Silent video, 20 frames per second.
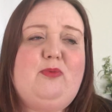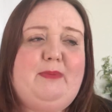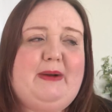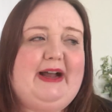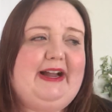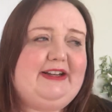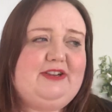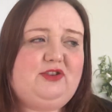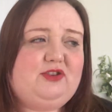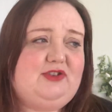
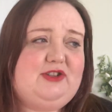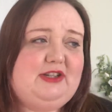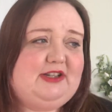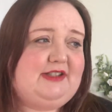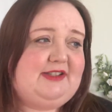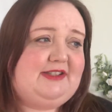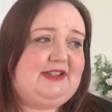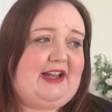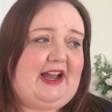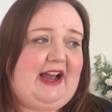my
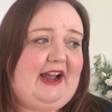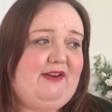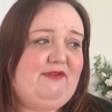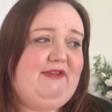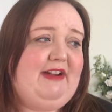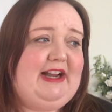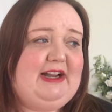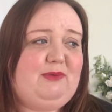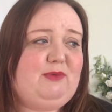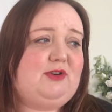goodness, I
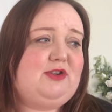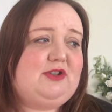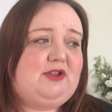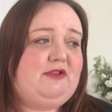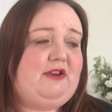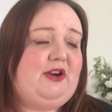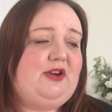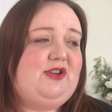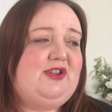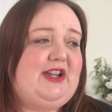really want to
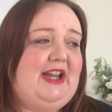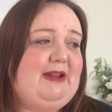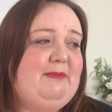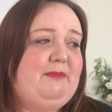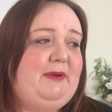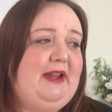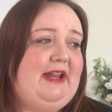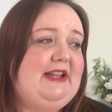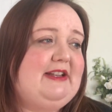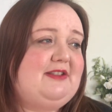crochet
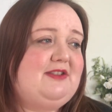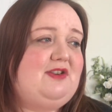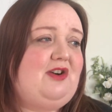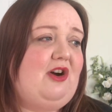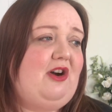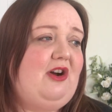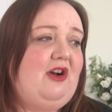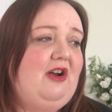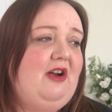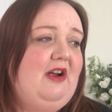but it's
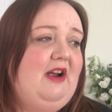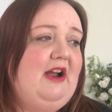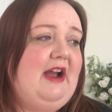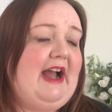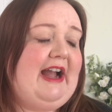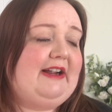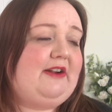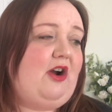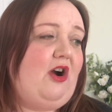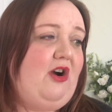not,
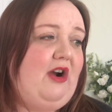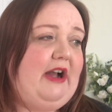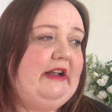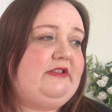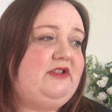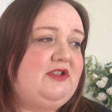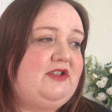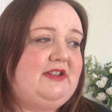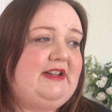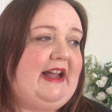I can't,
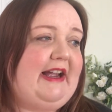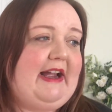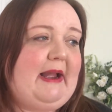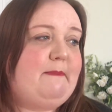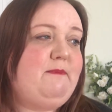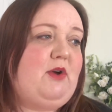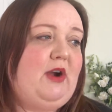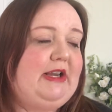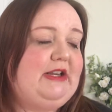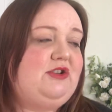I'm
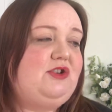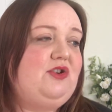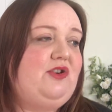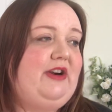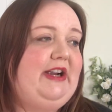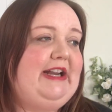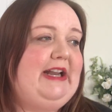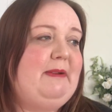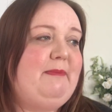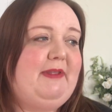not
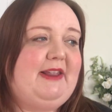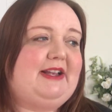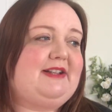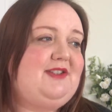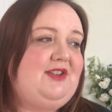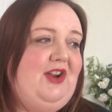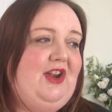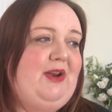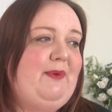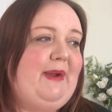enjoying it, but that's
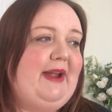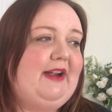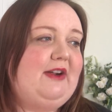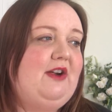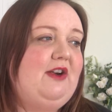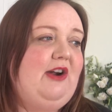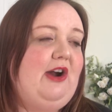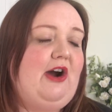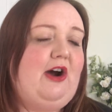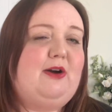the only way I
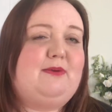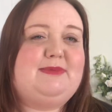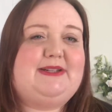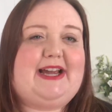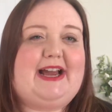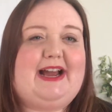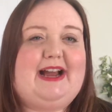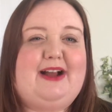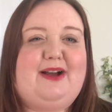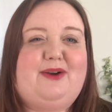can calm
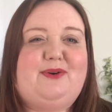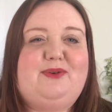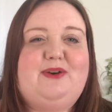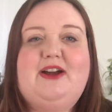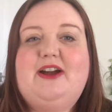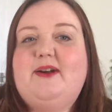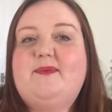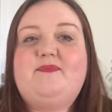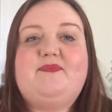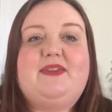down,
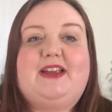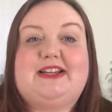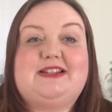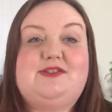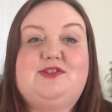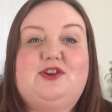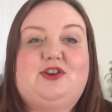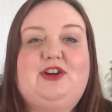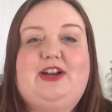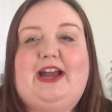that's
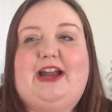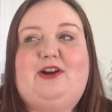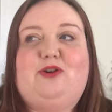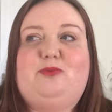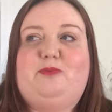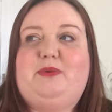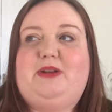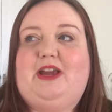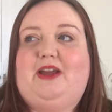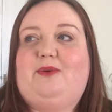not going to
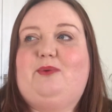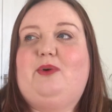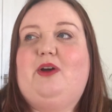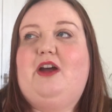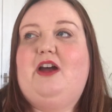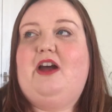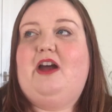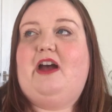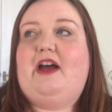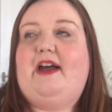help you.
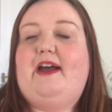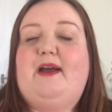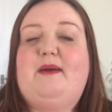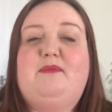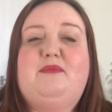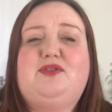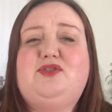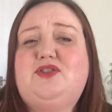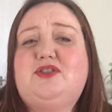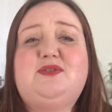
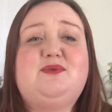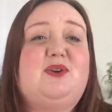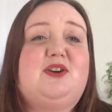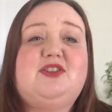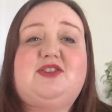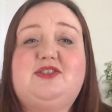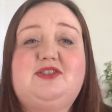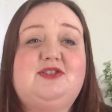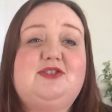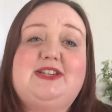Just
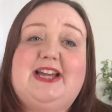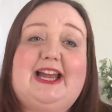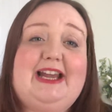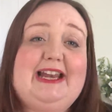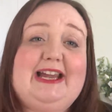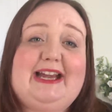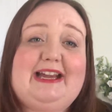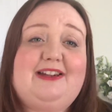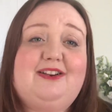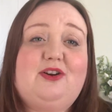watch
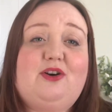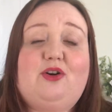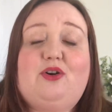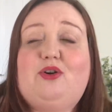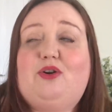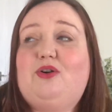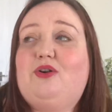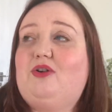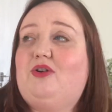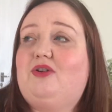telly
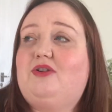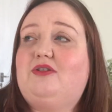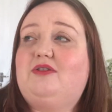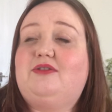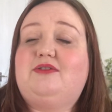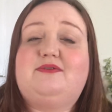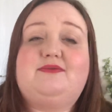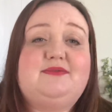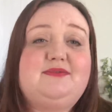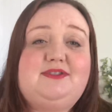or,
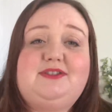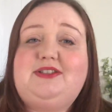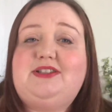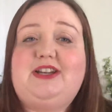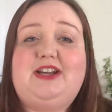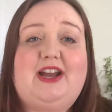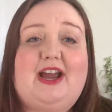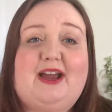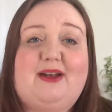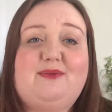you
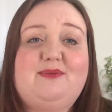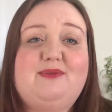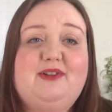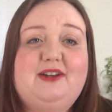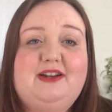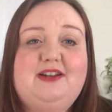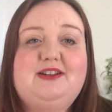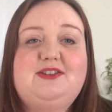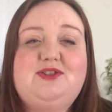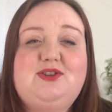know,
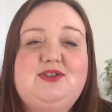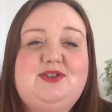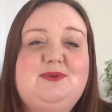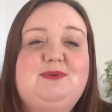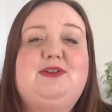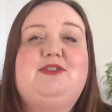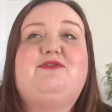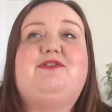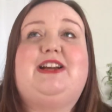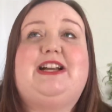do
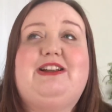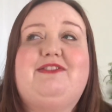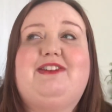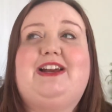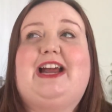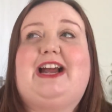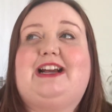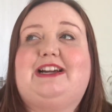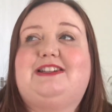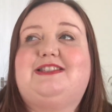something really
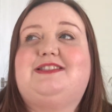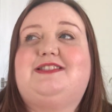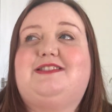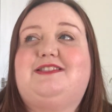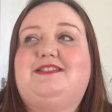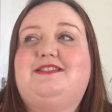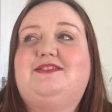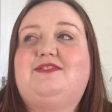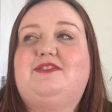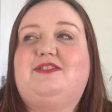
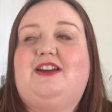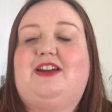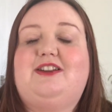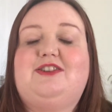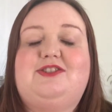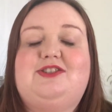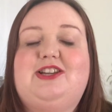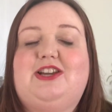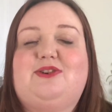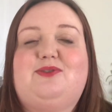relaxed
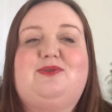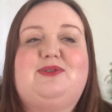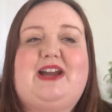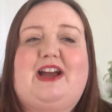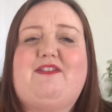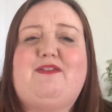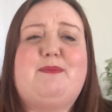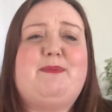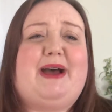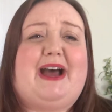and chilled,
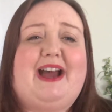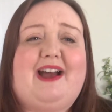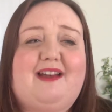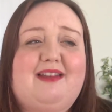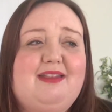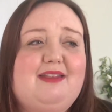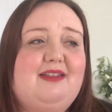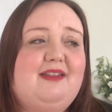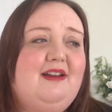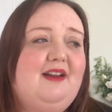have a
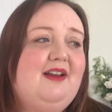bath,